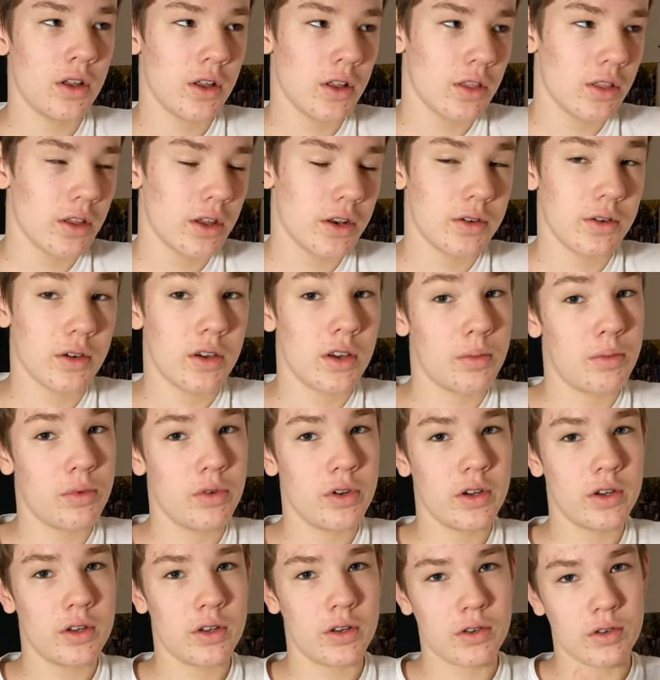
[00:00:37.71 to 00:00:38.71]
that you can
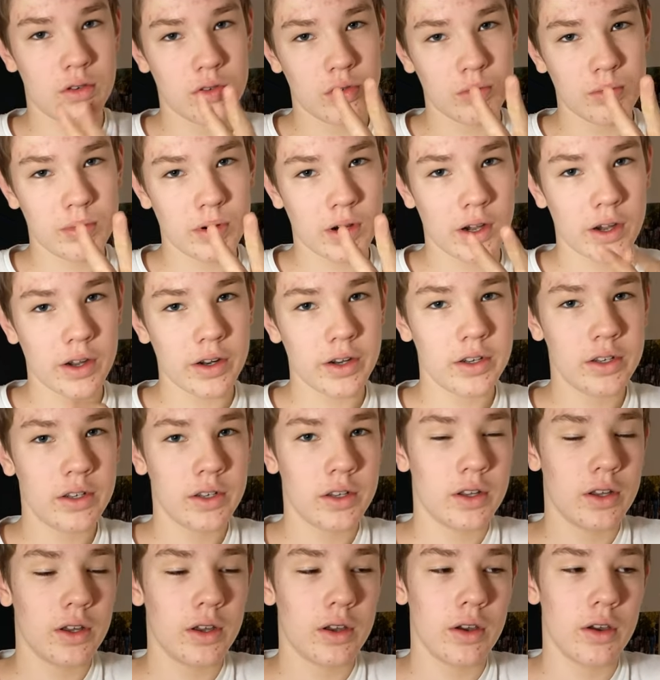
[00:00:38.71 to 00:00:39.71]
print in two parts,
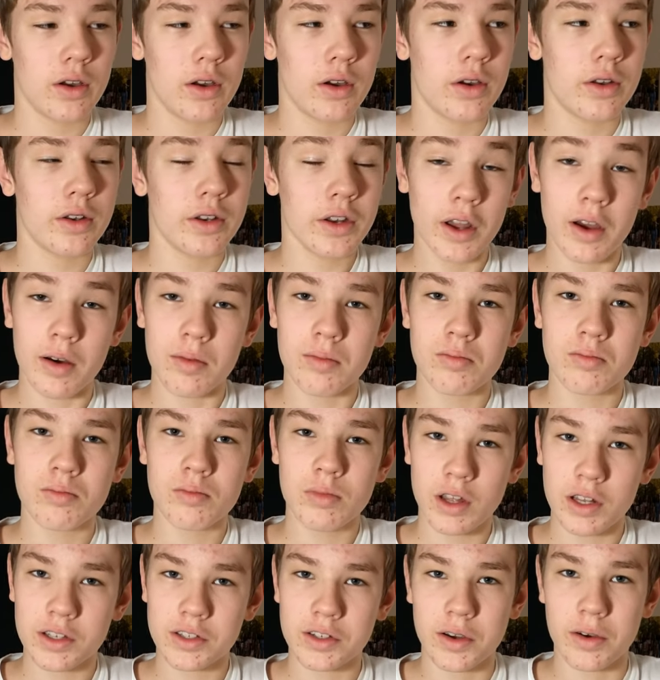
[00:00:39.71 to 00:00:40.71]
and yeah,
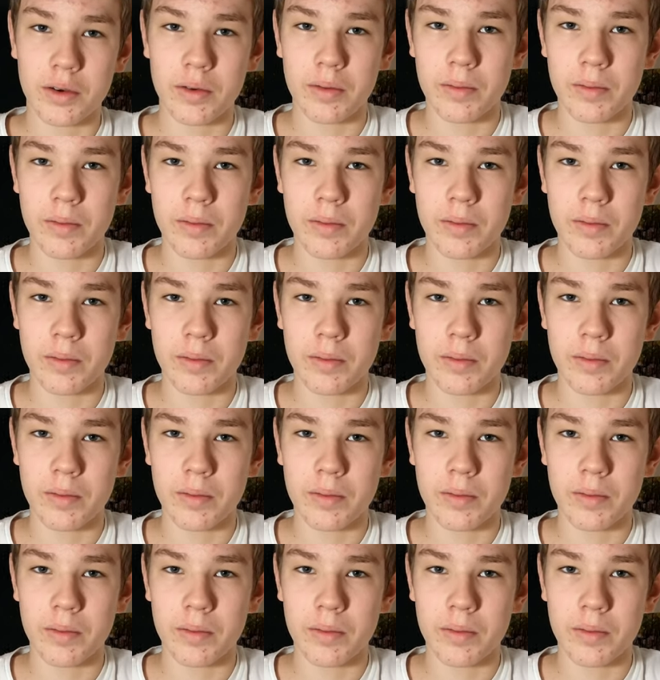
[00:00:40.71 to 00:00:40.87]
let's go.